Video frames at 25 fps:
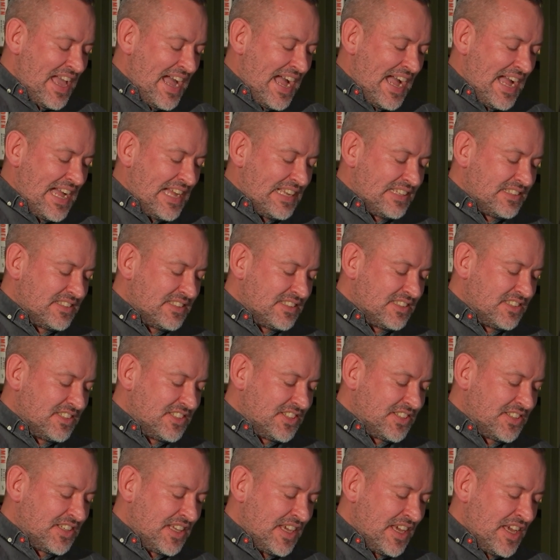
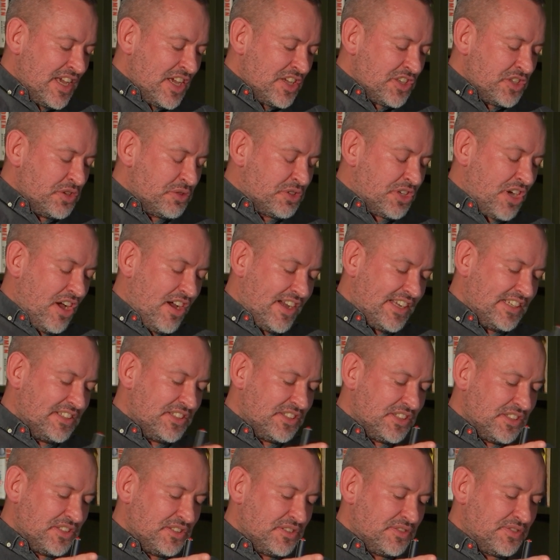And you
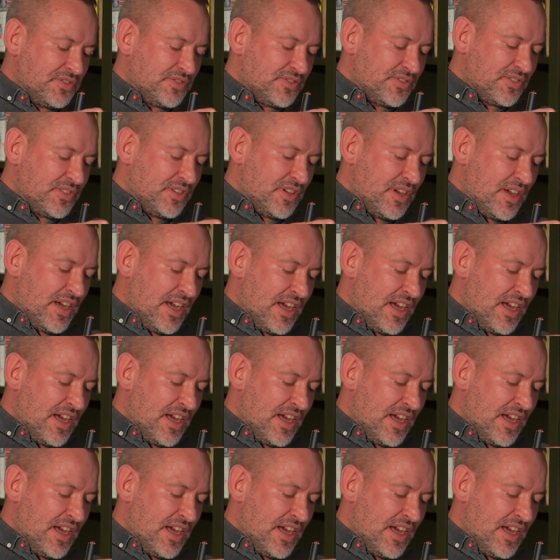kind of,